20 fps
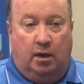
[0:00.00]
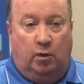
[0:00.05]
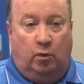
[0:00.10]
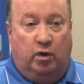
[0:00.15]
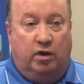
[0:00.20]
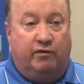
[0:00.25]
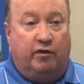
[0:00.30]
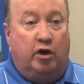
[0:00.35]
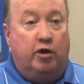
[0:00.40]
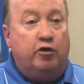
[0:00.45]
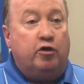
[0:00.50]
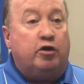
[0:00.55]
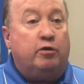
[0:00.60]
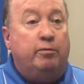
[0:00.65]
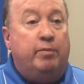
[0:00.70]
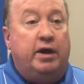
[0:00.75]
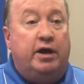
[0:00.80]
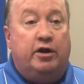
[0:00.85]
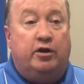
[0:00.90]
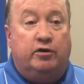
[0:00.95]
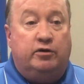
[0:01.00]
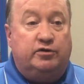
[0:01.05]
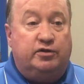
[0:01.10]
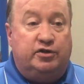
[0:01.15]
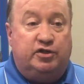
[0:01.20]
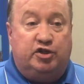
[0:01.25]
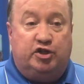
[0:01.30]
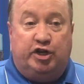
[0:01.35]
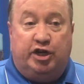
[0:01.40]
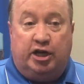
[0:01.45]
One of our other competitors
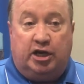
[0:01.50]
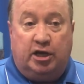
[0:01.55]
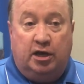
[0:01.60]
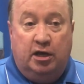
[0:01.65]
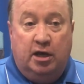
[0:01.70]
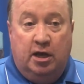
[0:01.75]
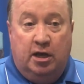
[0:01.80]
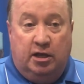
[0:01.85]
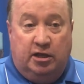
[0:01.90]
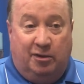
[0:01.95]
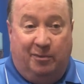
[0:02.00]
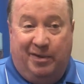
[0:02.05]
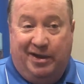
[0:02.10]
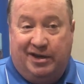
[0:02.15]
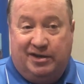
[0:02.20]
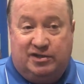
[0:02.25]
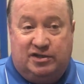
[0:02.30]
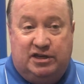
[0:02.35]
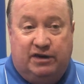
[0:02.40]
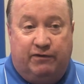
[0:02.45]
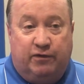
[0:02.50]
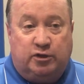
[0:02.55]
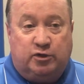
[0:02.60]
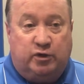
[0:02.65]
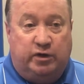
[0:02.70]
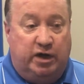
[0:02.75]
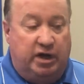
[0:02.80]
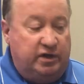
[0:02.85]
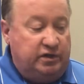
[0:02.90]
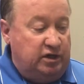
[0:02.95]
is Chick. The biggest difference
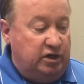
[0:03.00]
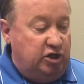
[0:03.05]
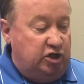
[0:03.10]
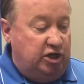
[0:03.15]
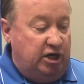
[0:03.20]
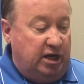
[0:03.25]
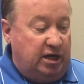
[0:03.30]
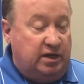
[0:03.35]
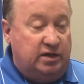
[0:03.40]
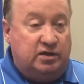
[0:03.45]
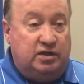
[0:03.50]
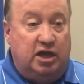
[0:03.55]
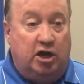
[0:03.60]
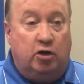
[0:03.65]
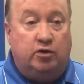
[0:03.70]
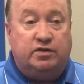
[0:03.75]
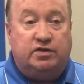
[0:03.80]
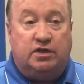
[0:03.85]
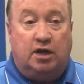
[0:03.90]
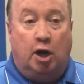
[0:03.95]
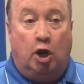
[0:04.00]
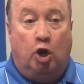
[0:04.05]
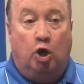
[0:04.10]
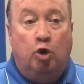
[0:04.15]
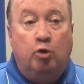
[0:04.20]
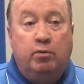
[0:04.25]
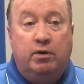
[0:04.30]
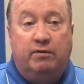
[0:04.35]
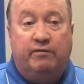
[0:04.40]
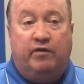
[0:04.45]
between us and Chick is theirs is an
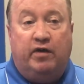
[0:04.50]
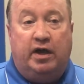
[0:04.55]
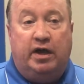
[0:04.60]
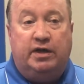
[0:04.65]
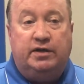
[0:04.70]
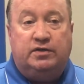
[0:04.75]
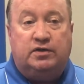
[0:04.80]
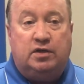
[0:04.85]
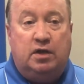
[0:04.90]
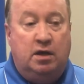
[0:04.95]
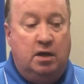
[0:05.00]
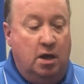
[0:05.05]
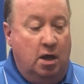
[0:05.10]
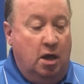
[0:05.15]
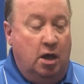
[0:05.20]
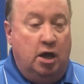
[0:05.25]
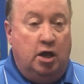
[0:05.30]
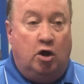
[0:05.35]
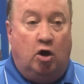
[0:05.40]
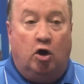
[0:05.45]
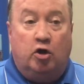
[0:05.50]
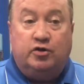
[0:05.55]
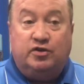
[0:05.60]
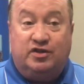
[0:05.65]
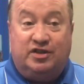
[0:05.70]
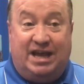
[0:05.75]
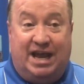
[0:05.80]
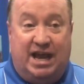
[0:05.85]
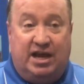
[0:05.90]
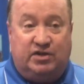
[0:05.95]
aluminum vise and ours
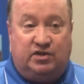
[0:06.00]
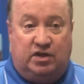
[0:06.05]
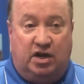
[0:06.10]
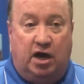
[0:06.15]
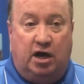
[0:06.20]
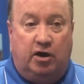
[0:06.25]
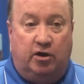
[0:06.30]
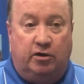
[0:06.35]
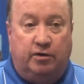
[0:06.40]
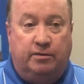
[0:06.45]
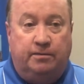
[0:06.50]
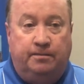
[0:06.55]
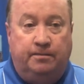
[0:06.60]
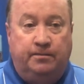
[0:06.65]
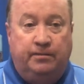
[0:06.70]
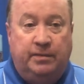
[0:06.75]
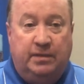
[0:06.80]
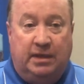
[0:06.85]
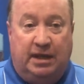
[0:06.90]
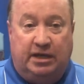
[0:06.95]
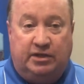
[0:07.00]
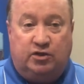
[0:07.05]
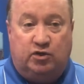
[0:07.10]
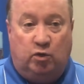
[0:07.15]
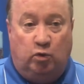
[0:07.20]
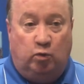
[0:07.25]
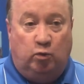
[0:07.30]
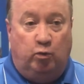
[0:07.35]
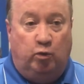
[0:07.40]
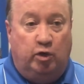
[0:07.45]
is cast iron. That's
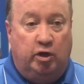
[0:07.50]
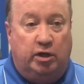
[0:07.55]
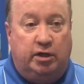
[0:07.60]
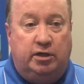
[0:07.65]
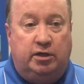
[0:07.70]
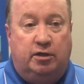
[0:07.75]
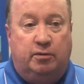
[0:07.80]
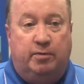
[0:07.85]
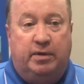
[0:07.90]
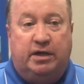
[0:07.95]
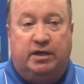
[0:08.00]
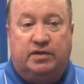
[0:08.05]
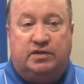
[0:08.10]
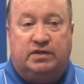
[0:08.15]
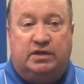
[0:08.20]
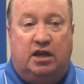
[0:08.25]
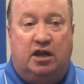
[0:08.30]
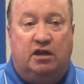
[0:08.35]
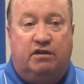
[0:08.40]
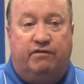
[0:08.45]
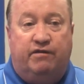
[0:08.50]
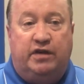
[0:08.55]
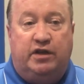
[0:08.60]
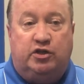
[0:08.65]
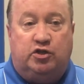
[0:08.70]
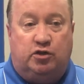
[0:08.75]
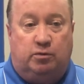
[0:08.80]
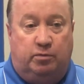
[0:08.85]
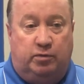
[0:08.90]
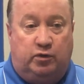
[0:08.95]
really the biggest selling
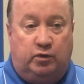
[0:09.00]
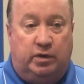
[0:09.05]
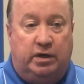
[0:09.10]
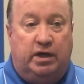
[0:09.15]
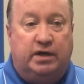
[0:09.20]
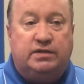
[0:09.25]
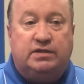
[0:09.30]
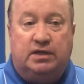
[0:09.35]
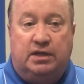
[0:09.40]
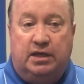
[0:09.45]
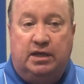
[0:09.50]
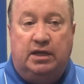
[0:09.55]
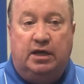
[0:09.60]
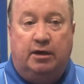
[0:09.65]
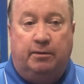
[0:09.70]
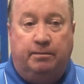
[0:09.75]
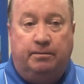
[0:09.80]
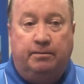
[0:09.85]
feature between us and them.